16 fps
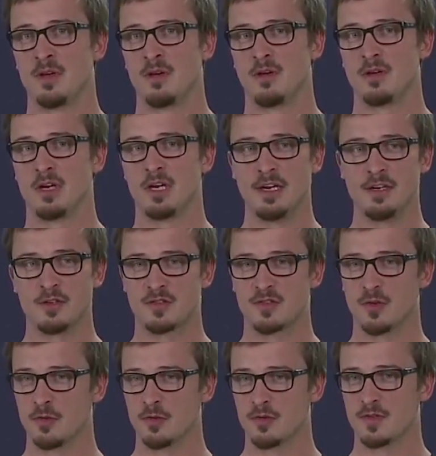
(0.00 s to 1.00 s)
On a Linux
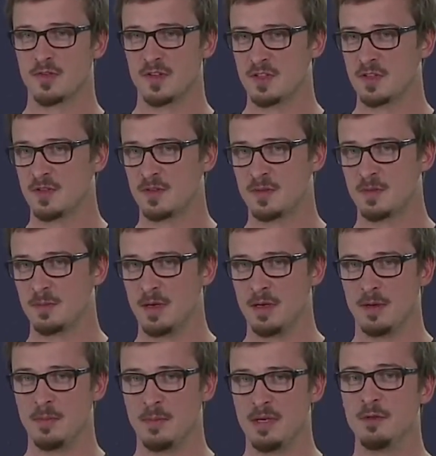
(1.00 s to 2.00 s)
host,
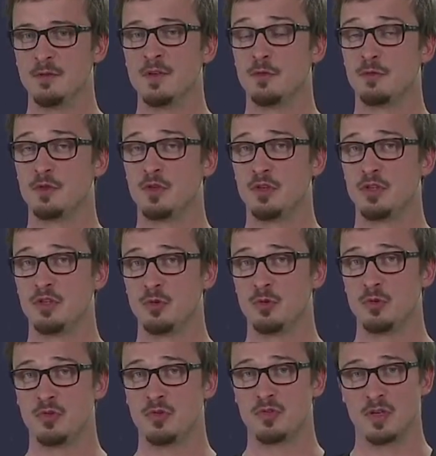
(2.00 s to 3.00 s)
even if
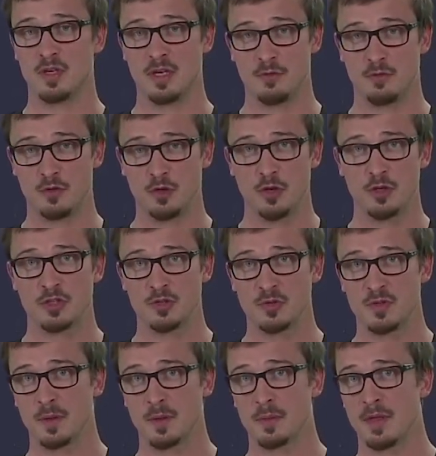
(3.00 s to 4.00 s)
you're not
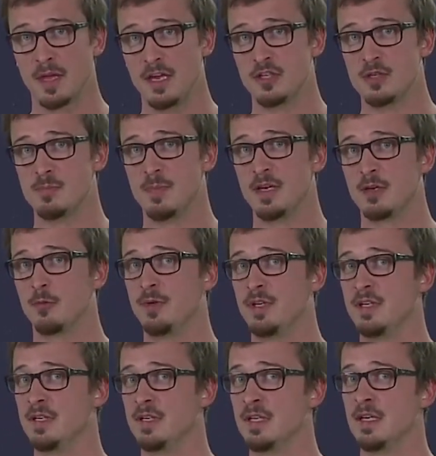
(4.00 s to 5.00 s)
using the agent
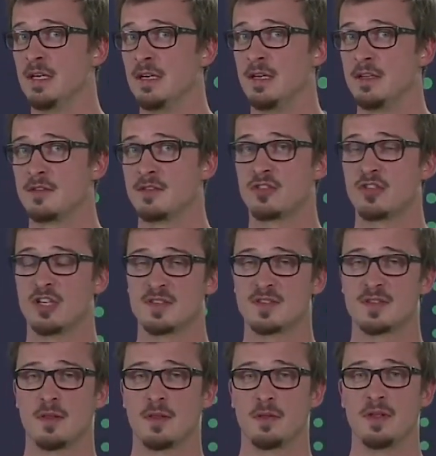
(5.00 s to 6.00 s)
bakery, it's
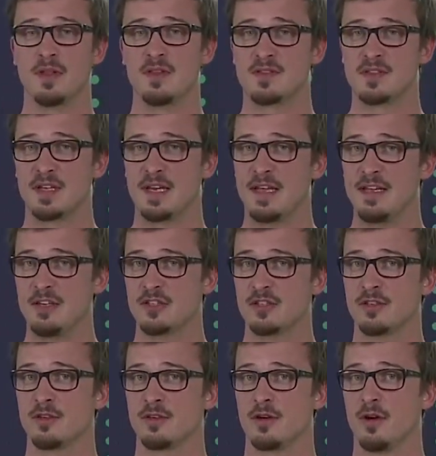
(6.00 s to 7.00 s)
just the
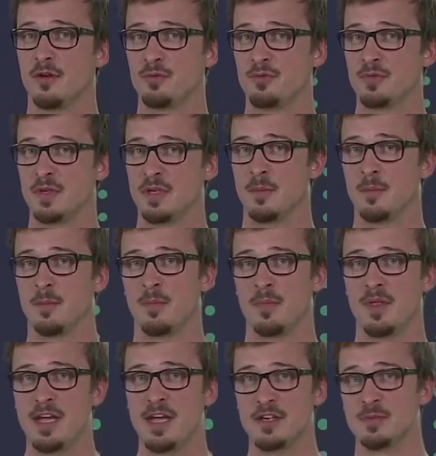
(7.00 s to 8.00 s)
installation of
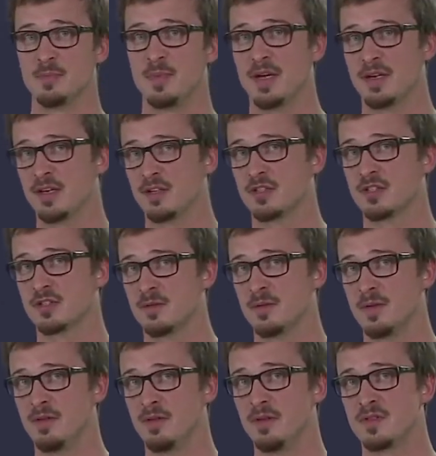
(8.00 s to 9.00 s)
the agent package
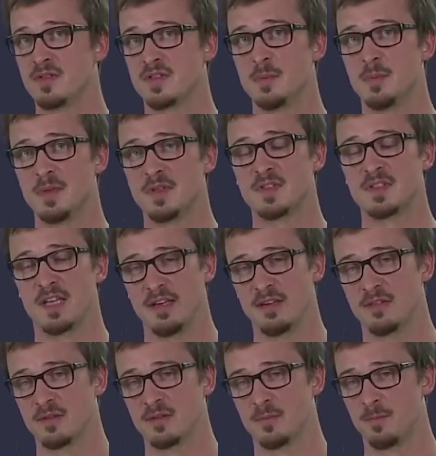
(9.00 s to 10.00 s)
in its simplest
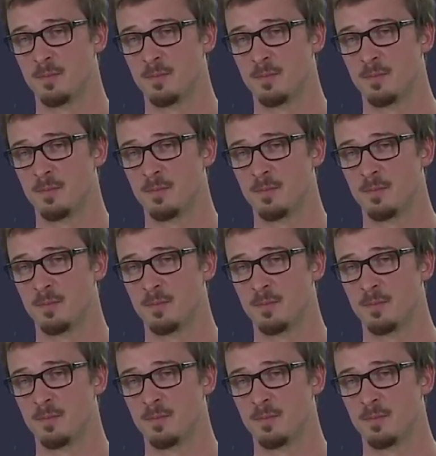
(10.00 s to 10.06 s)
case.